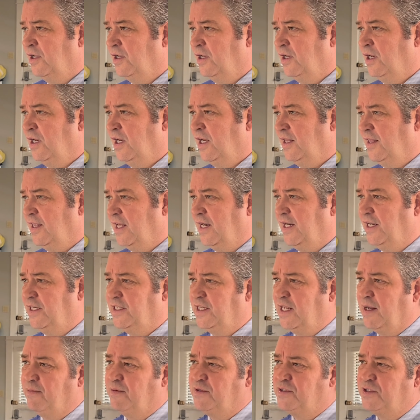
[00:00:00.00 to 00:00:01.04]
and that he
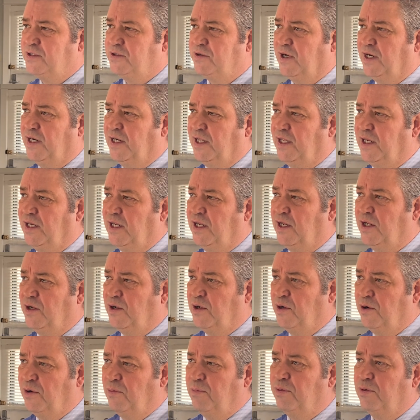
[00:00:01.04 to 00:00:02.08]
demonstrated
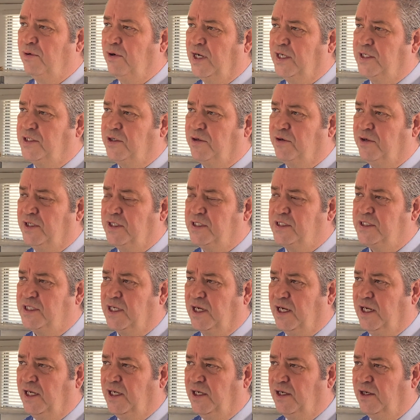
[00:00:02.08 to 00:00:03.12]
no parental
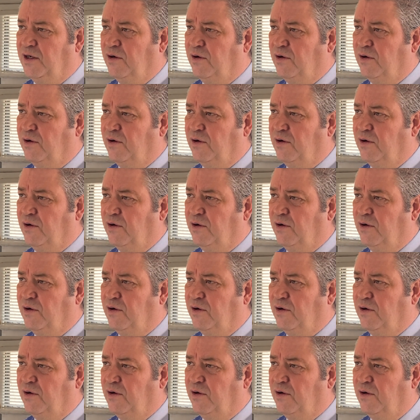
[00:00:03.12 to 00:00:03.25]
insight or